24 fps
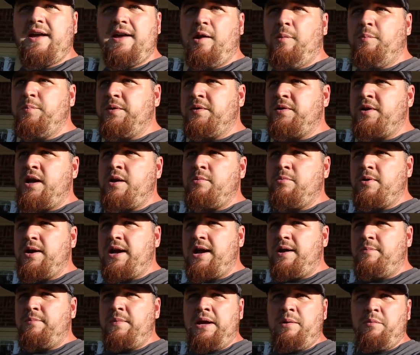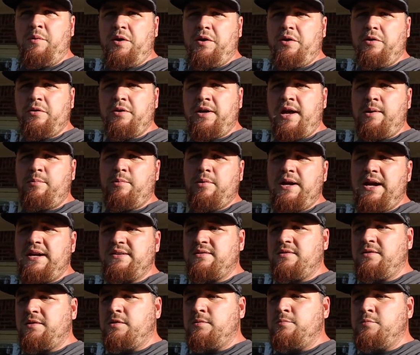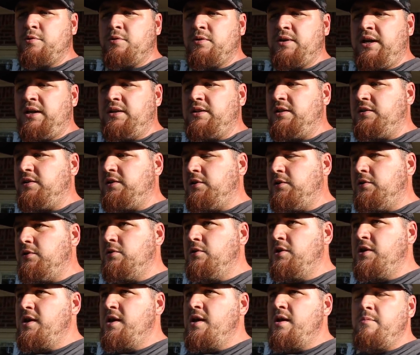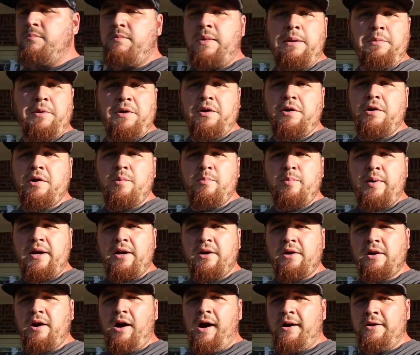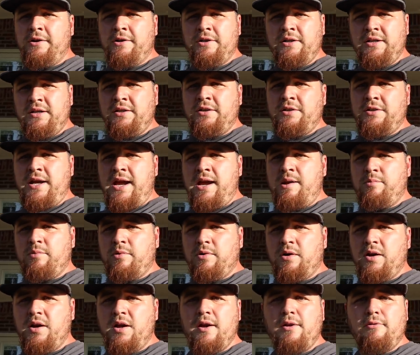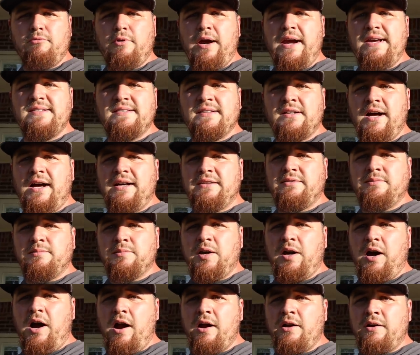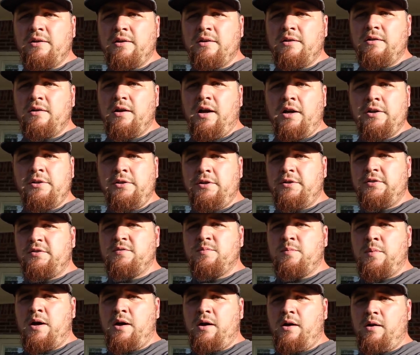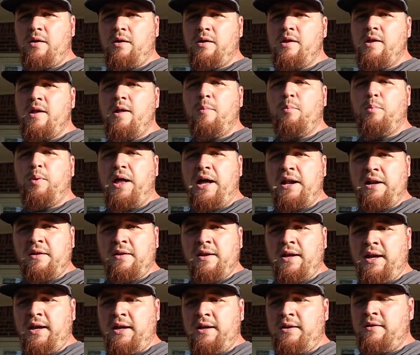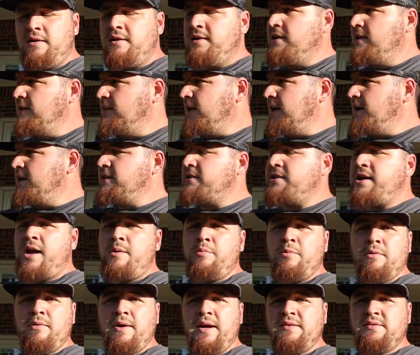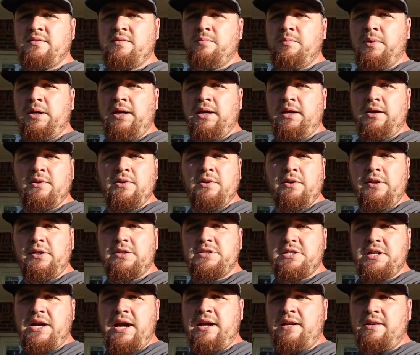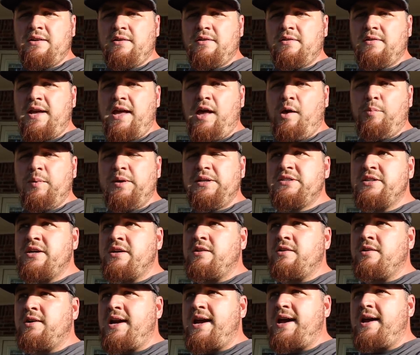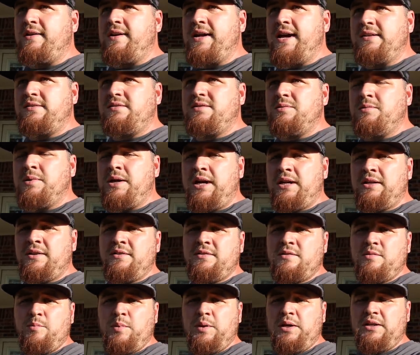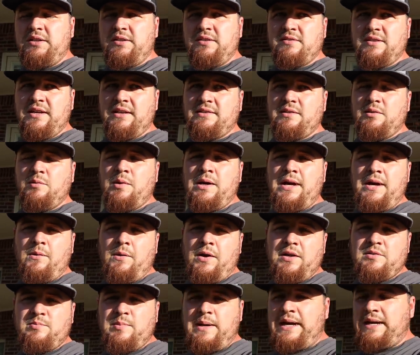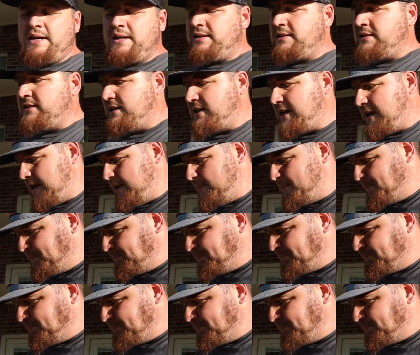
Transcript: Help your neighbor out. Maybe your neighbor has a little more land than you. Maybe you're a better gardener than your neighbor. Raise an awesome garden on your small plot of land. Let your neighbor raise the meat. Do your trading. Help each other out. That's the way it needs to be, just like the way it was back in the day.